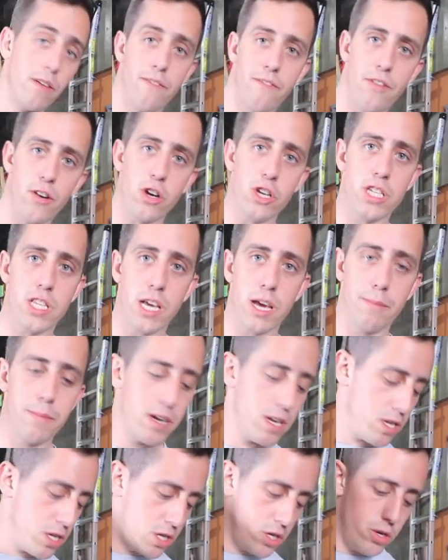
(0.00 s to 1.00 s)
The first thing I'm
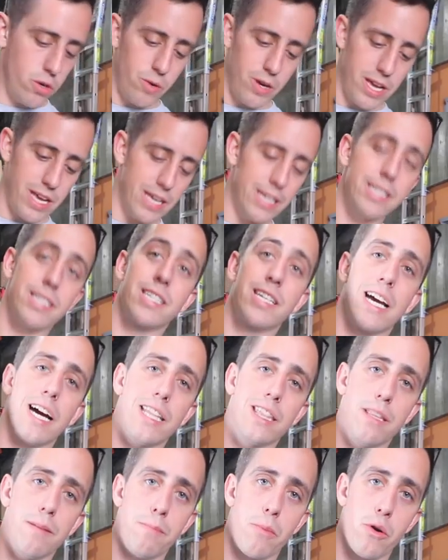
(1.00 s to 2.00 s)
gonna do is
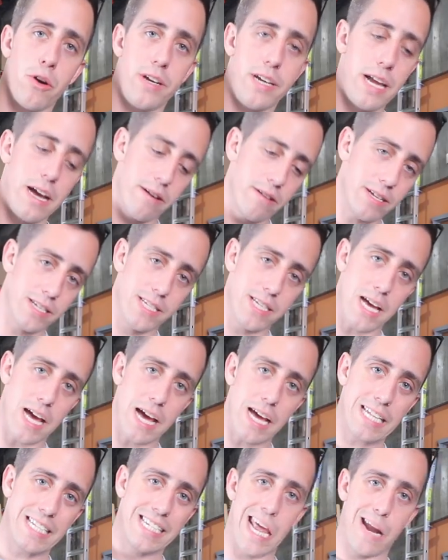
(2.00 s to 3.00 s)
cut the board down to
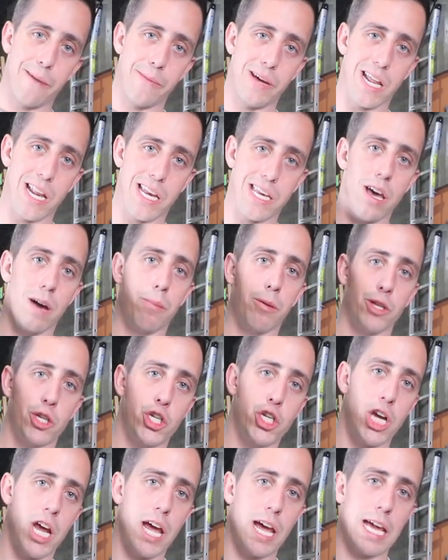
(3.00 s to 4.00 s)
size and I'm gonna double
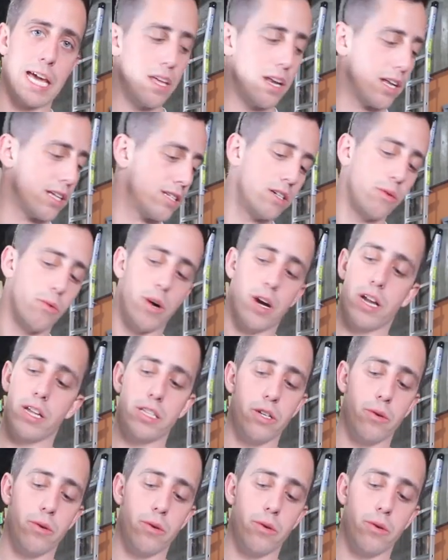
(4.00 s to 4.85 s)
check that I still wanna